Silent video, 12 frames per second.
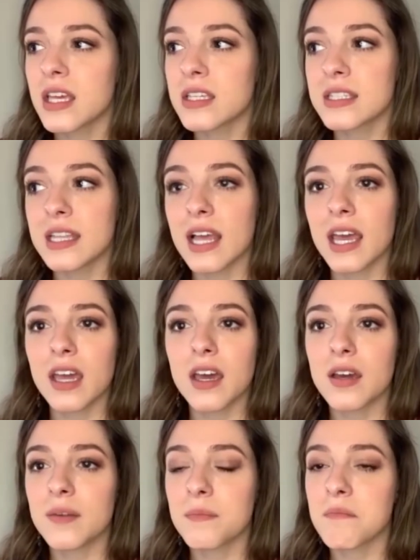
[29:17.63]
is like
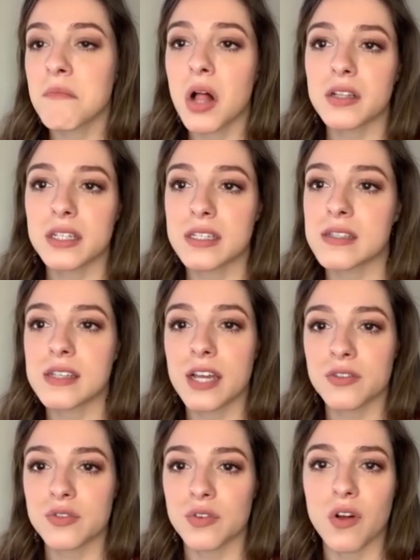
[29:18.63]
Balkan
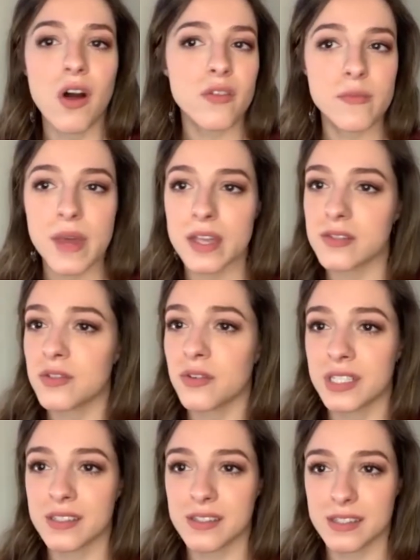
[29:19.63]
Central. All the
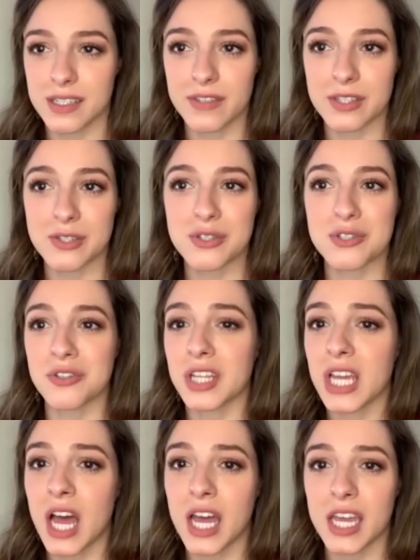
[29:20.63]
Macedonians live in
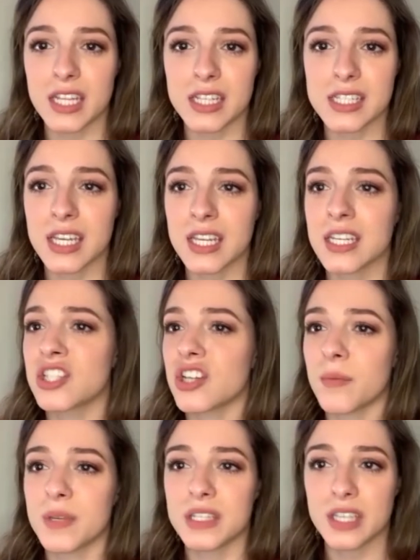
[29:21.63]
Sterling yeah. Heights and in
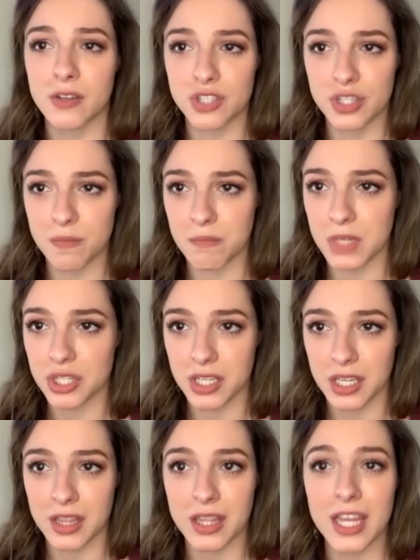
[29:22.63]
Shelby Township,
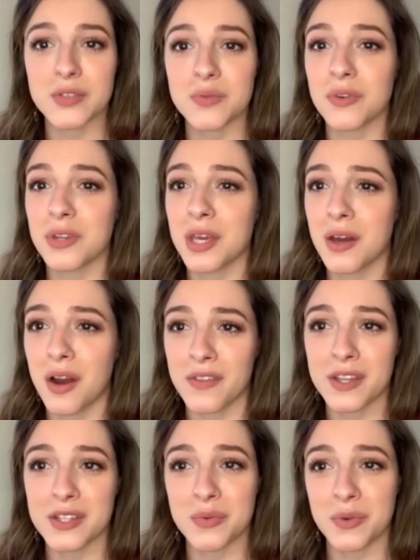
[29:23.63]
Michigan. That's where they
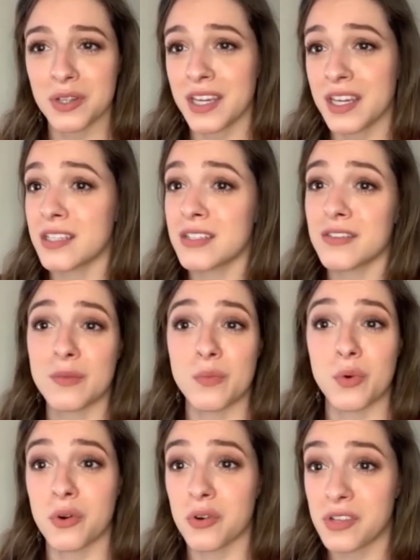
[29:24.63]
are. That's where like Sveti
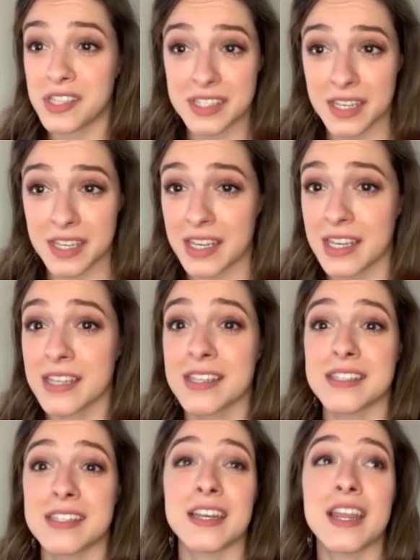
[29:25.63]
Bogorodica
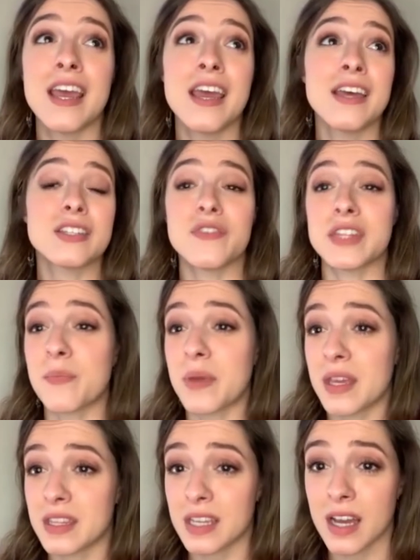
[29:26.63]
is and Sveta
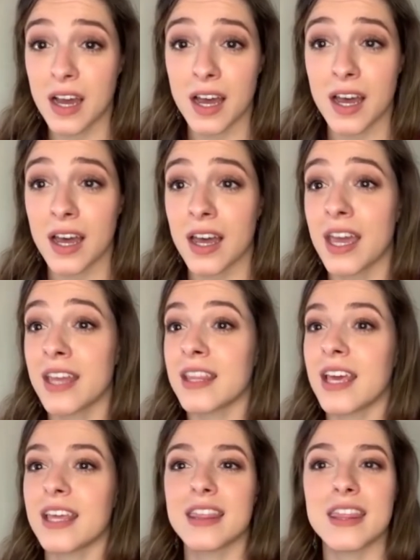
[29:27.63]
Petka, and
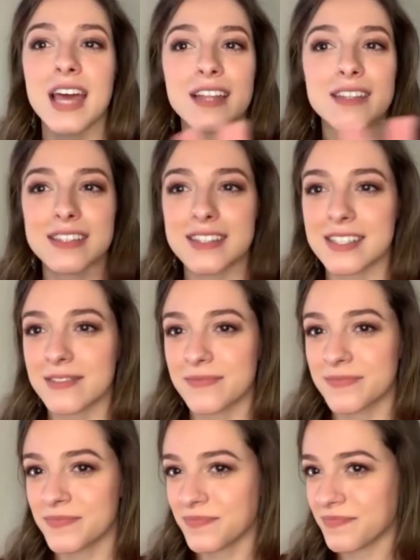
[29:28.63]
like that's...
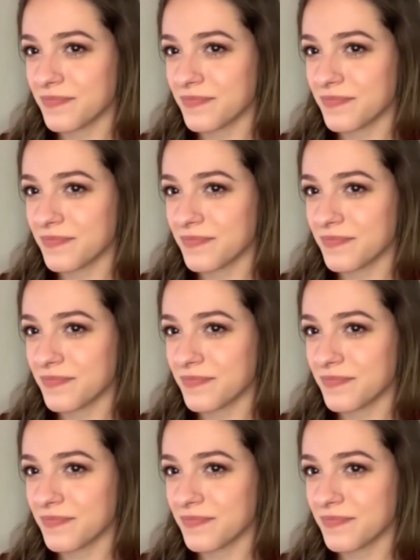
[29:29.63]
Yeah.